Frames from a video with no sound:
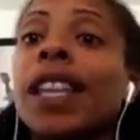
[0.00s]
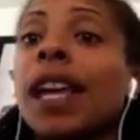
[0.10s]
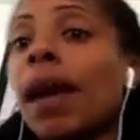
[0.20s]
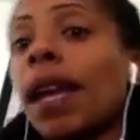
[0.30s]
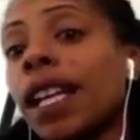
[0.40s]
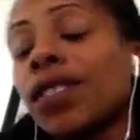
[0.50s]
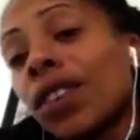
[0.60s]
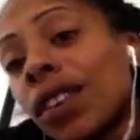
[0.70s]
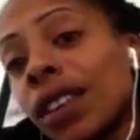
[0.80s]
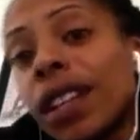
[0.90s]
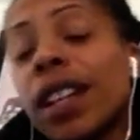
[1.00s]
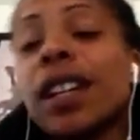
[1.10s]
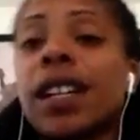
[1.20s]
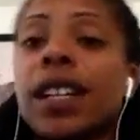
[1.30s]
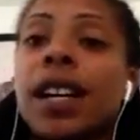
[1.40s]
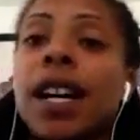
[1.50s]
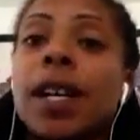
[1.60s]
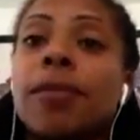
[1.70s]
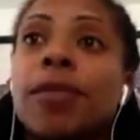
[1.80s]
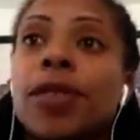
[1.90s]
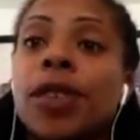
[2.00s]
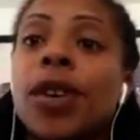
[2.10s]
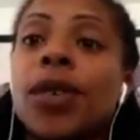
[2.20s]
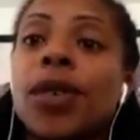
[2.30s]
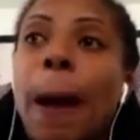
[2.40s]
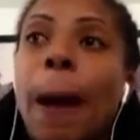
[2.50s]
They may need a certain look. So